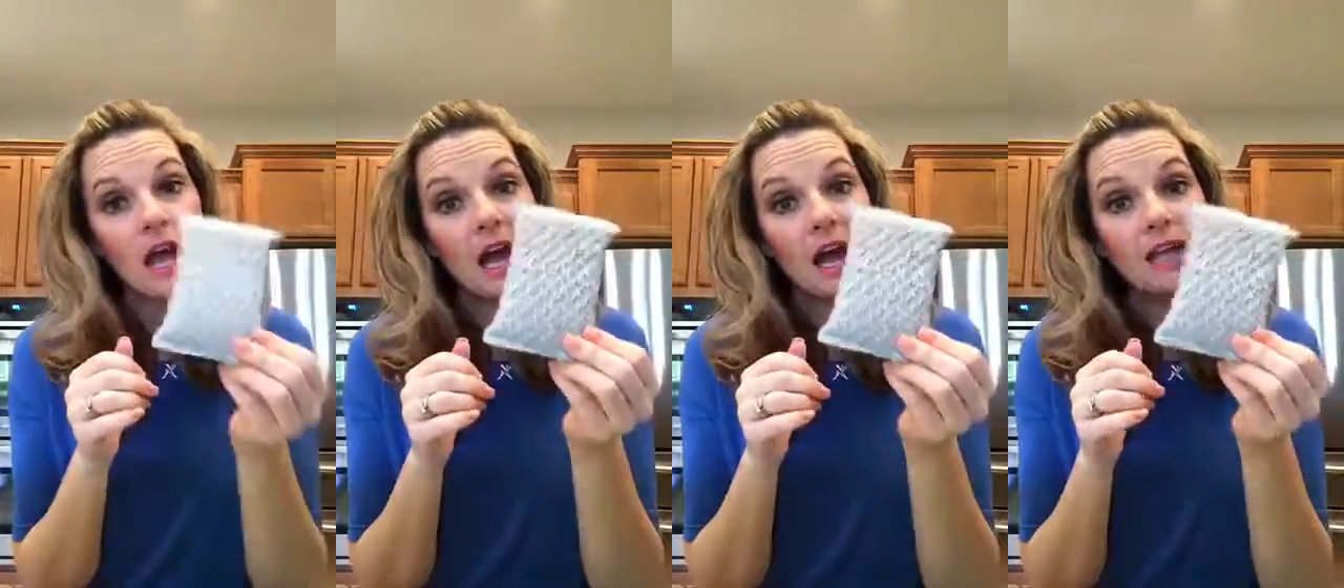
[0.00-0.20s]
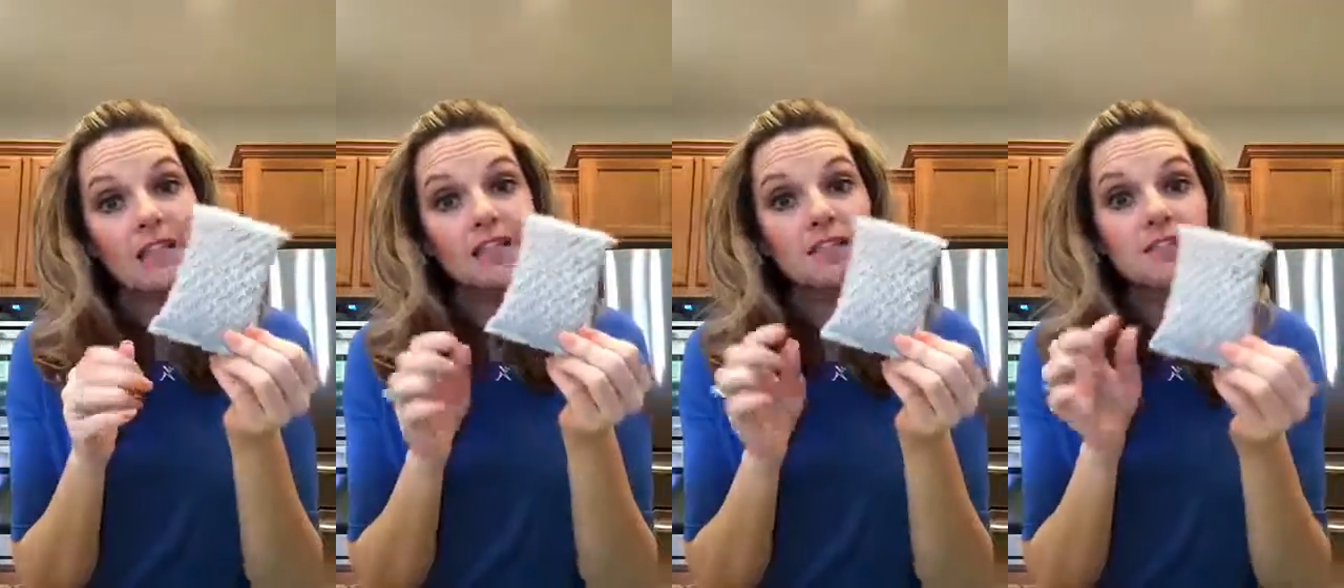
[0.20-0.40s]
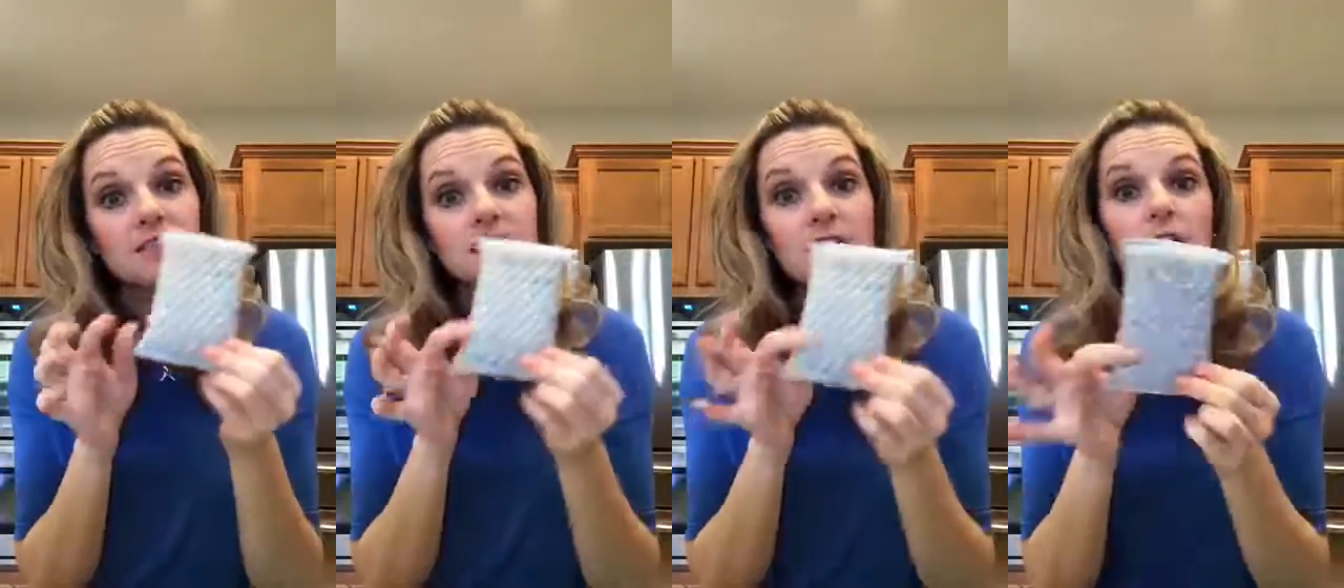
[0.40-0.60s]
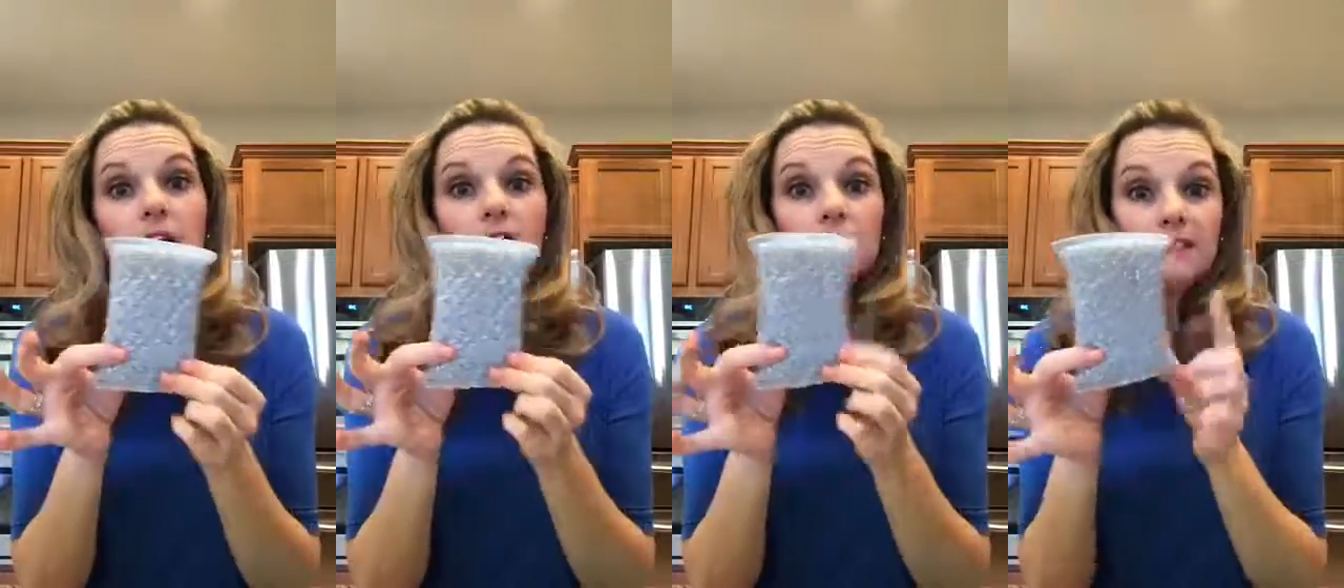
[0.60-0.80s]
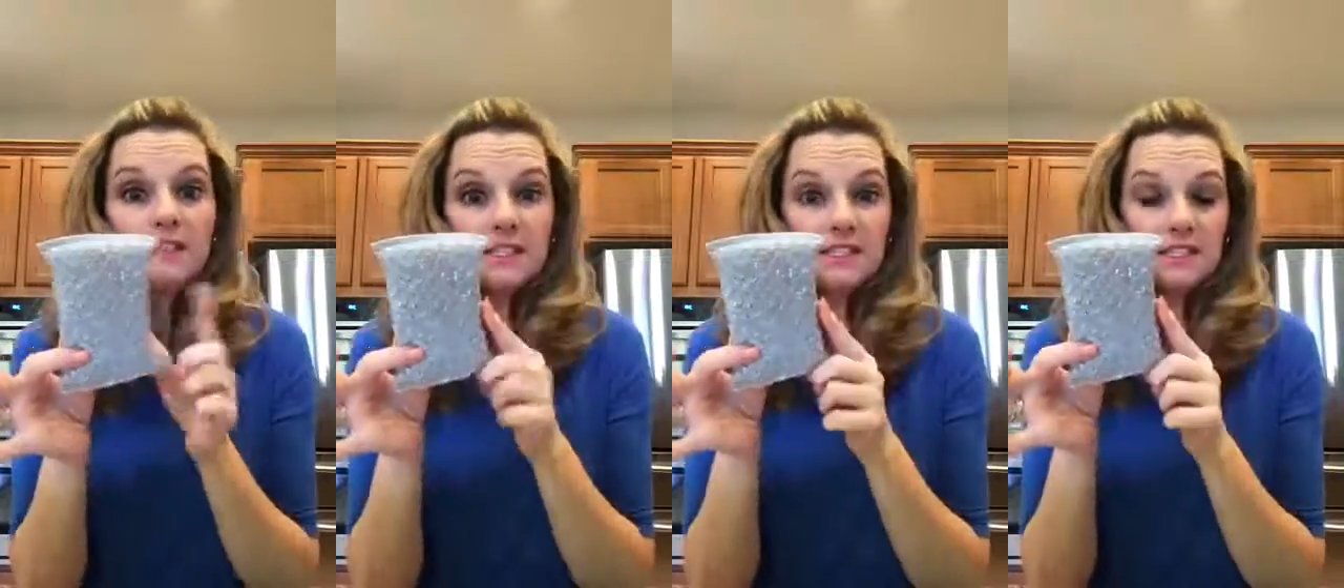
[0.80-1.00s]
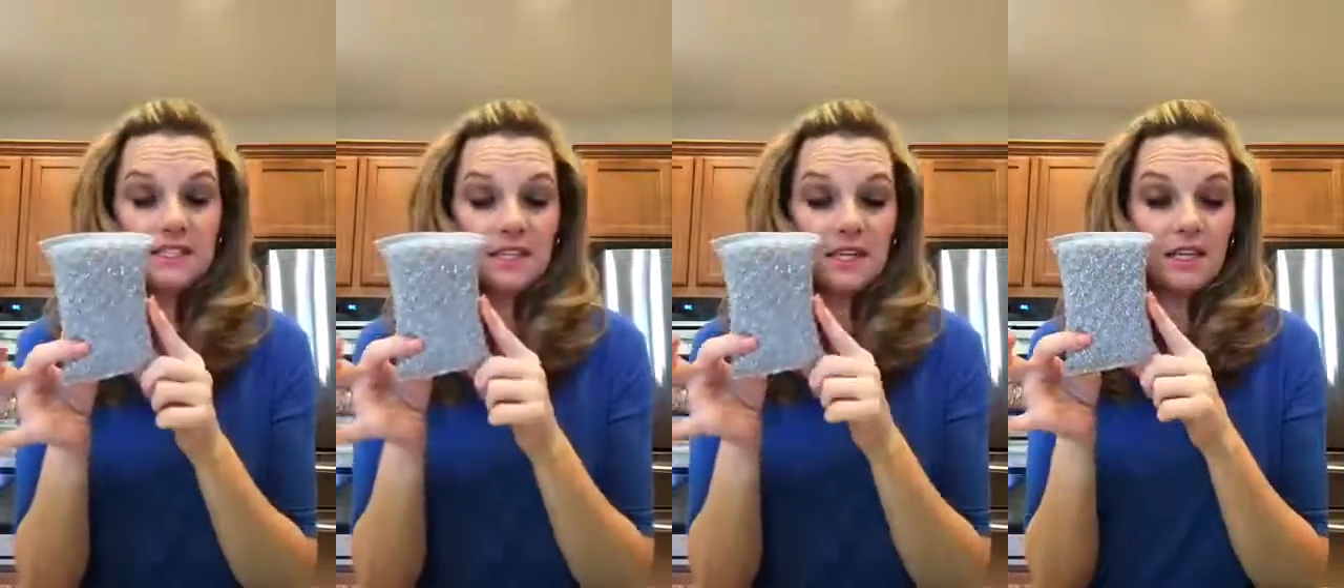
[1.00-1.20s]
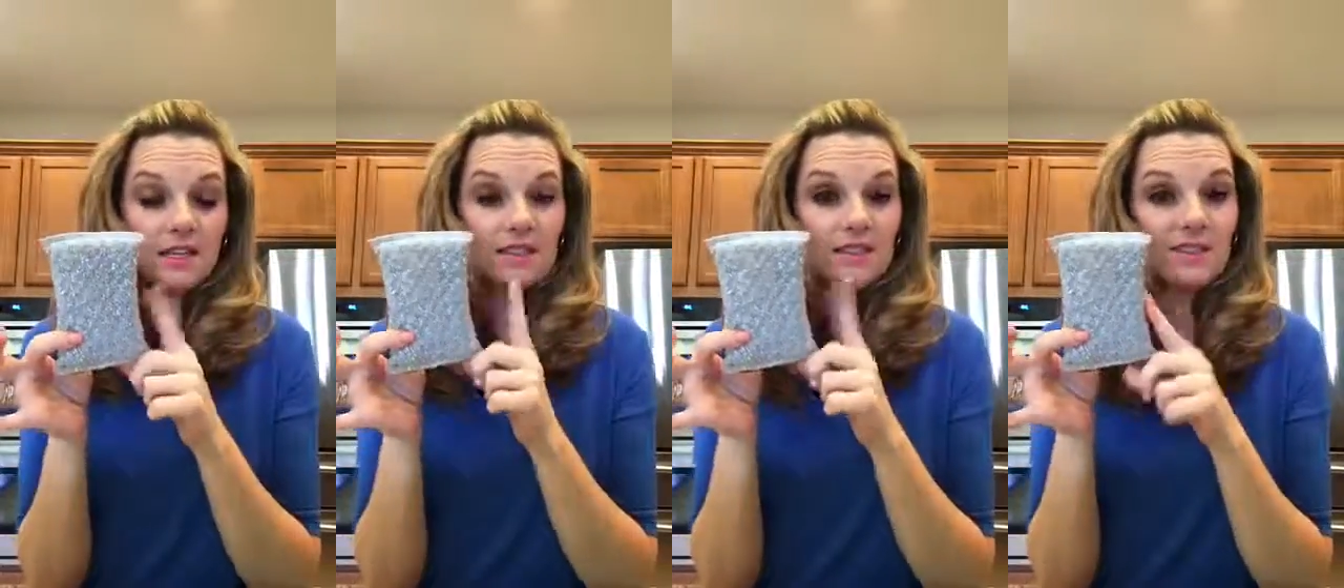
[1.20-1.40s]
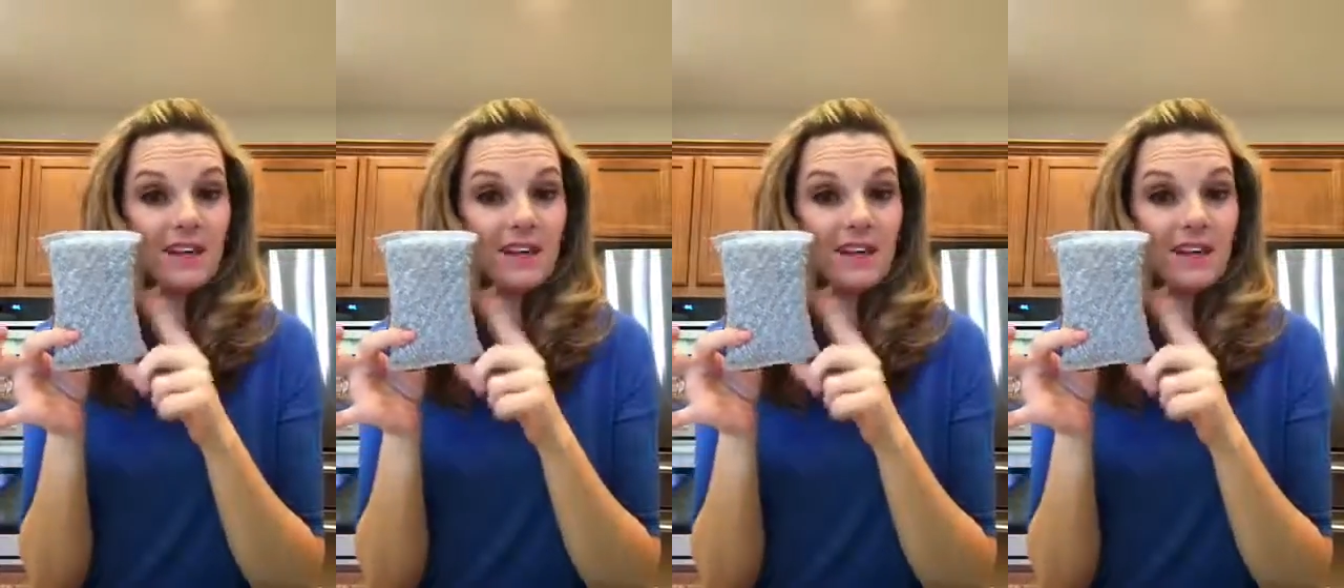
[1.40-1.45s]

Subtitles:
I love these things.